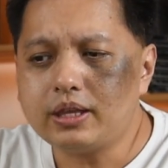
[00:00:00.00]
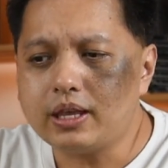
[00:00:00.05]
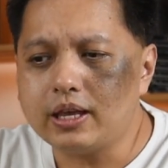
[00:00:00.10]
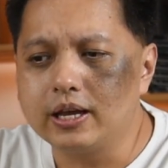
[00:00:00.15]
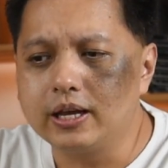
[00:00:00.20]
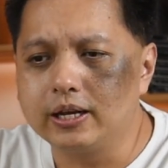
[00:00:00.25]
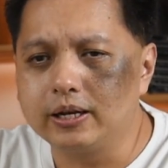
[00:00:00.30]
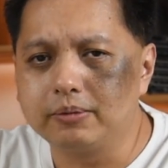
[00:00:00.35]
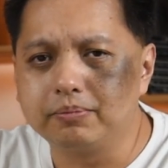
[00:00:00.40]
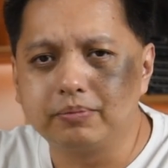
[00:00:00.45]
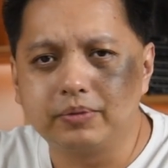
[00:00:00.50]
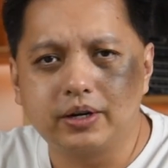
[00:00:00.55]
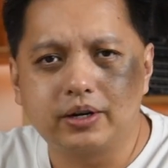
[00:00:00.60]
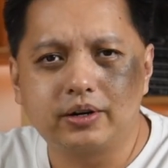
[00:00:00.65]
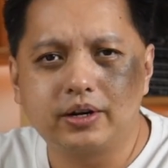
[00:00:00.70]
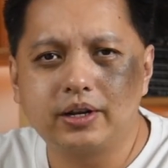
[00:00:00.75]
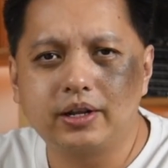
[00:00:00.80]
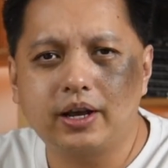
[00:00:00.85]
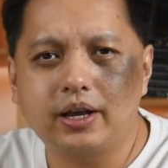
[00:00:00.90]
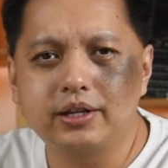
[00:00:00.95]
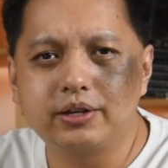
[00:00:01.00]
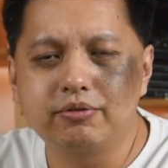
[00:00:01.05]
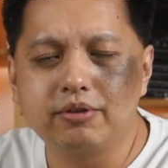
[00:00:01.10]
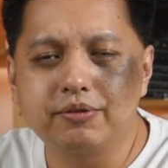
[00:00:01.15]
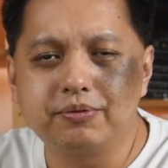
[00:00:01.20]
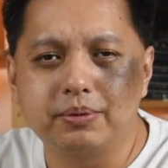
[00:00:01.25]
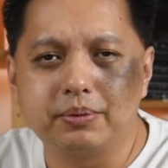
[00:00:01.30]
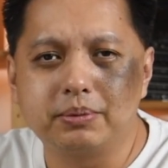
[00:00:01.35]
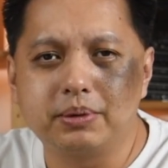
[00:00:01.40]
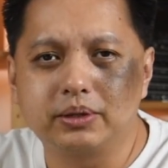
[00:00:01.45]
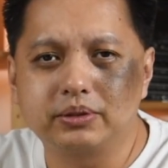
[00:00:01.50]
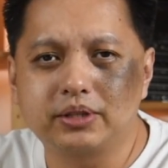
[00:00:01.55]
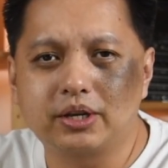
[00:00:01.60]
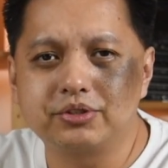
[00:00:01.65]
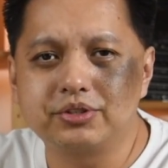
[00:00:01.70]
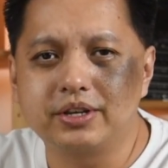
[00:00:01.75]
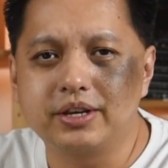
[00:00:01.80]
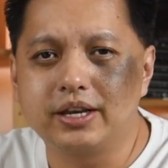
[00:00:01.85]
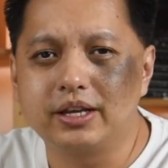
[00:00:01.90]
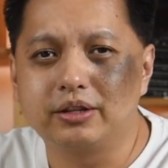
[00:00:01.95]
um, anywhere from about
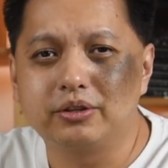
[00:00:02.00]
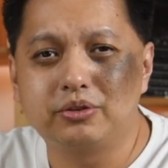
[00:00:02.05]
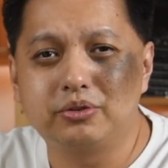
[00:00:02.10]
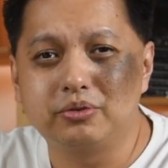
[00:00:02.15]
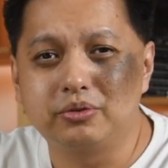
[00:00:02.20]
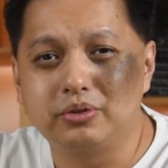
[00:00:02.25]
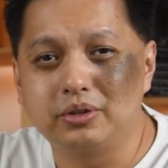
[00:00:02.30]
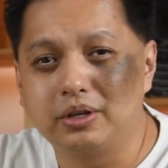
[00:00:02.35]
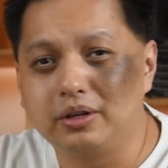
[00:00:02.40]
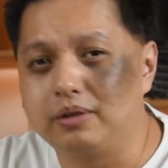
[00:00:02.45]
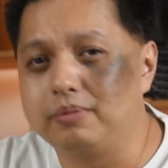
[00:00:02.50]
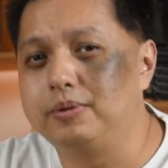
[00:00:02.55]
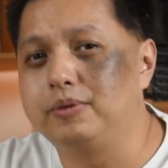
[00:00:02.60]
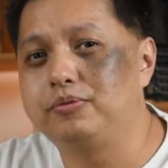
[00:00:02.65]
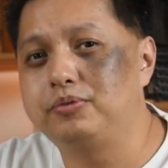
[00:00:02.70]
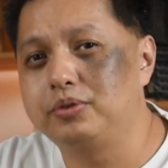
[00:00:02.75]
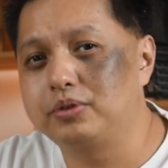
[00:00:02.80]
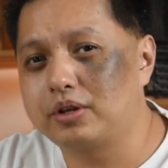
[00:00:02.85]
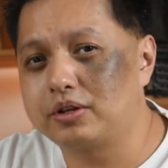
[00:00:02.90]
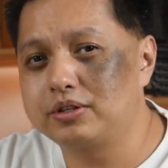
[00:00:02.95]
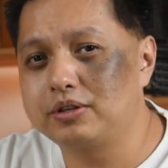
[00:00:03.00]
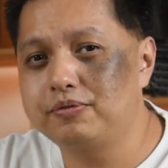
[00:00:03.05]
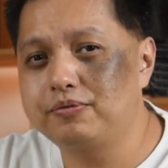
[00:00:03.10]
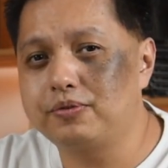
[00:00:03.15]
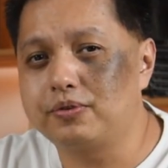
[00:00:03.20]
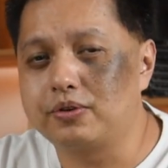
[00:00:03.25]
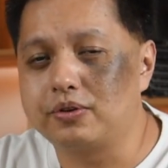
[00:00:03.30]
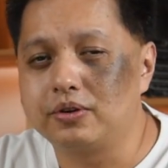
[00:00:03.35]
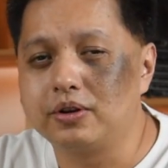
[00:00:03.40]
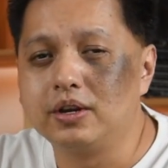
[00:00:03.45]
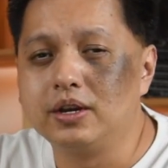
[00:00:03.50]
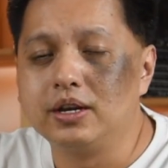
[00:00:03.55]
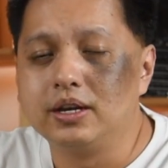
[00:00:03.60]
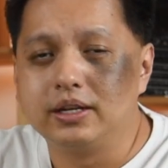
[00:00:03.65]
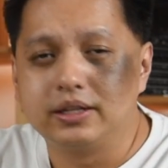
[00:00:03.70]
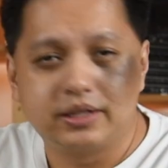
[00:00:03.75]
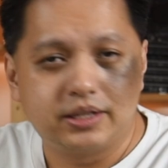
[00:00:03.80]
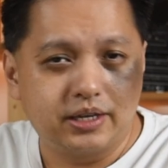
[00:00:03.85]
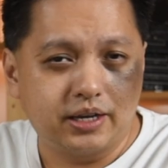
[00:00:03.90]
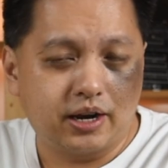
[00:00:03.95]
1008 to above 2004,
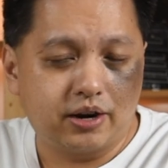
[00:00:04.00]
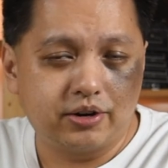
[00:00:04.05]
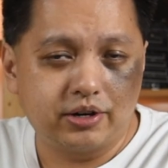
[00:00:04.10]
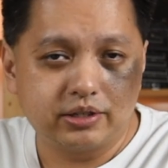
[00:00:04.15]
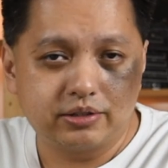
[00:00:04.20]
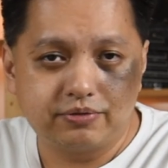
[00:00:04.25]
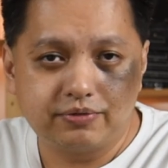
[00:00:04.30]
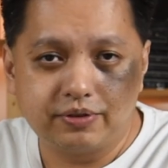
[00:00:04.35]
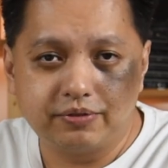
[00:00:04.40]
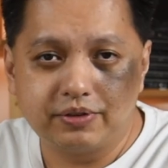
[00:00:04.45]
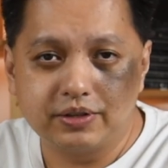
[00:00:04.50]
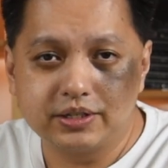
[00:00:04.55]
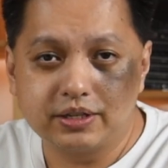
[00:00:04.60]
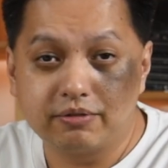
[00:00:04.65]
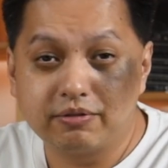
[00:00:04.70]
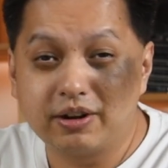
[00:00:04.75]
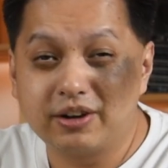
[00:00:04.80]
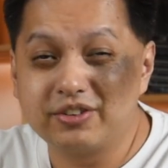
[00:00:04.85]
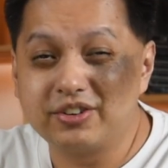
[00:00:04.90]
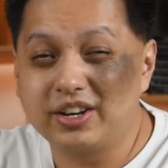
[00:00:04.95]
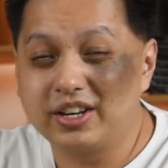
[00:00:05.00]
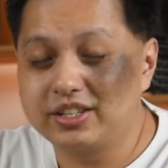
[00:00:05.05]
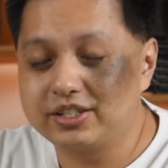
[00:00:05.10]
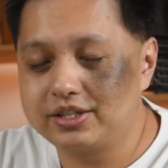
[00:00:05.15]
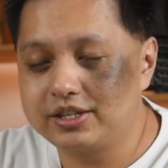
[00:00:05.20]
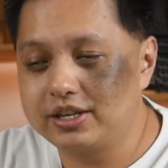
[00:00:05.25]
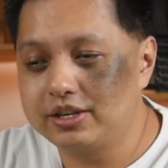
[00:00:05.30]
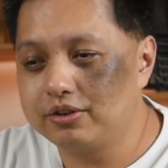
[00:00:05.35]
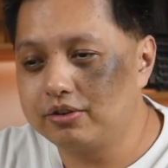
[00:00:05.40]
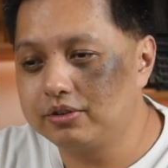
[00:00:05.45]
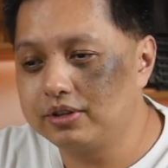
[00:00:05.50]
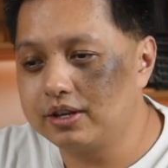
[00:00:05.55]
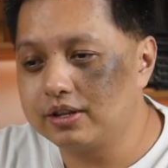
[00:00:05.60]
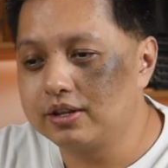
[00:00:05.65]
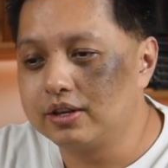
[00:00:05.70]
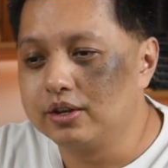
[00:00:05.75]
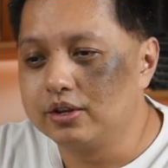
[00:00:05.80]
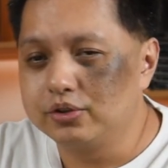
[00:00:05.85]
the RX 5700 XT and all that.